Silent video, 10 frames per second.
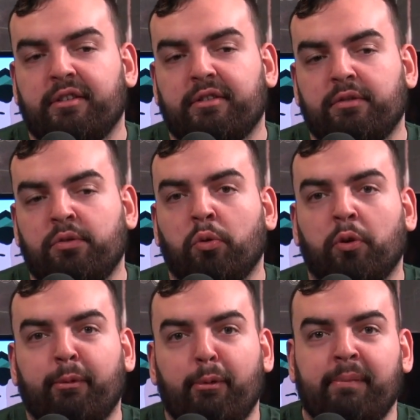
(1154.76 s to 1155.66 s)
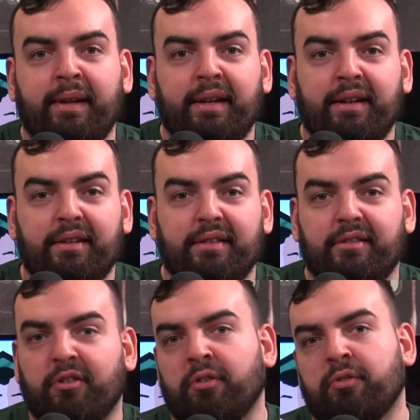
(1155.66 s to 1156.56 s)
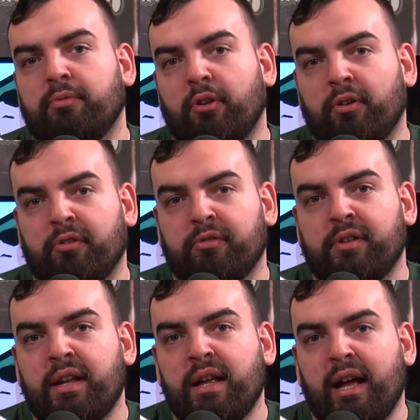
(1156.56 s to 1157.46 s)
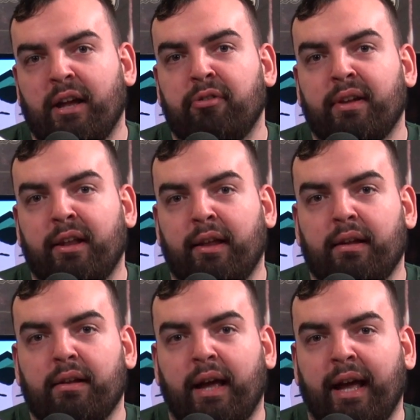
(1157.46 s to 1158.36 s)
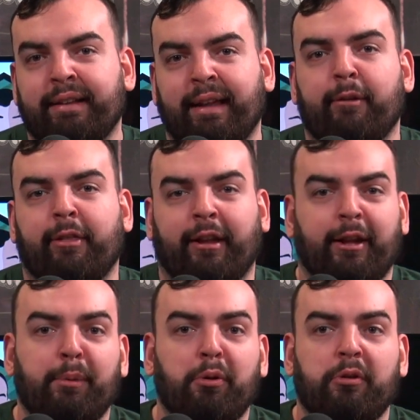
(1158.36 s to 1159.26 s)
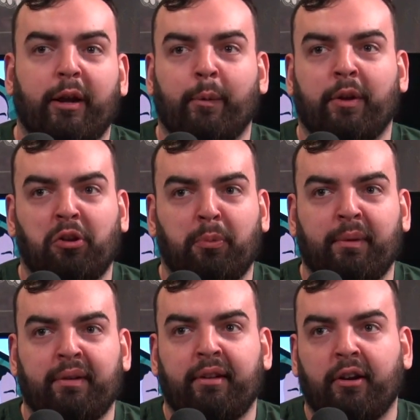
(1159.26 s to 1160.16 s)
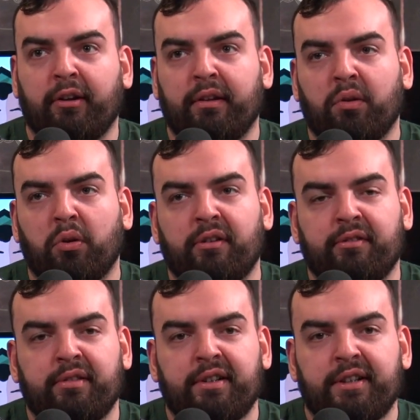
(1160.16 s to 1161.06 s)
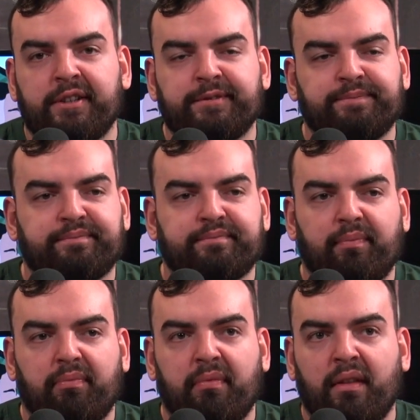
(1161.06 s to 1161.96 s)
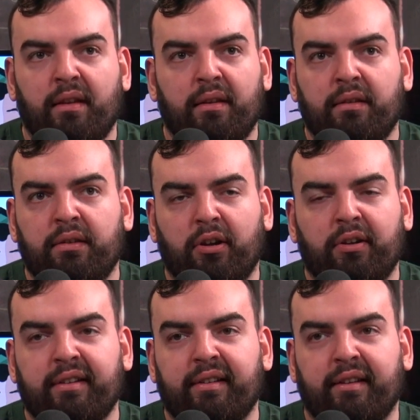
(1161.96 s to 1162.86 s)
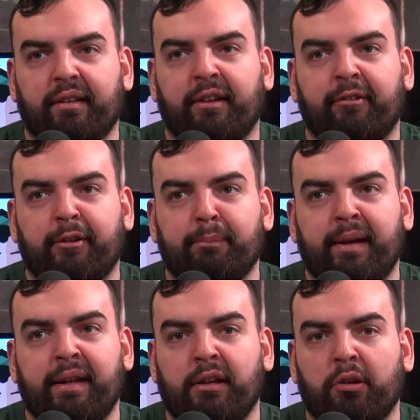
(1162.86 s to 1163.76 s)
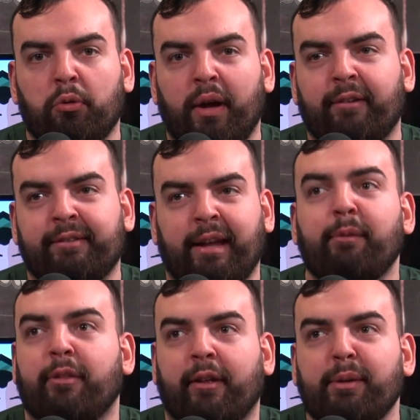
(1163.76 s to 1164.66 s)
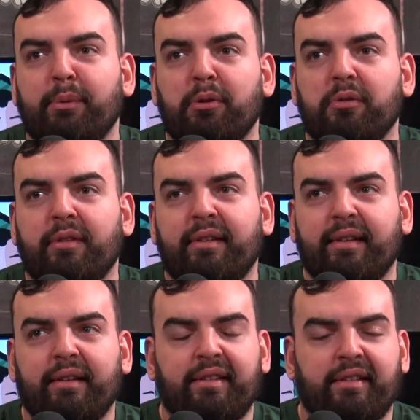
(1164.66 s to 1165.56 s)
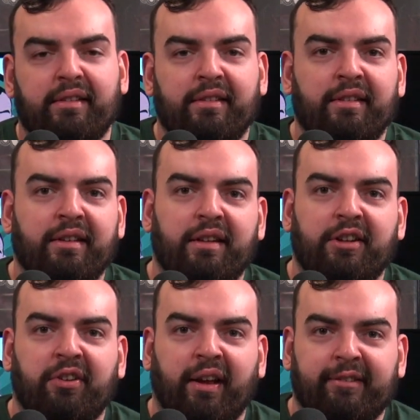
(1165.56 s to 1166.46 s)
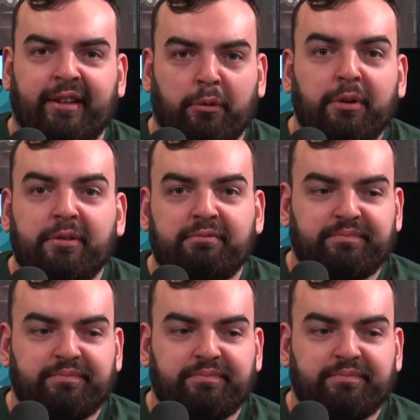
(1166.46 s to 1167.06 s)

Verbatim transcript: known about me or or had really had time to think about, I would have just been stuck in the sort of circus that life can be, and you don't have time to think about these things. You just have to deal with them.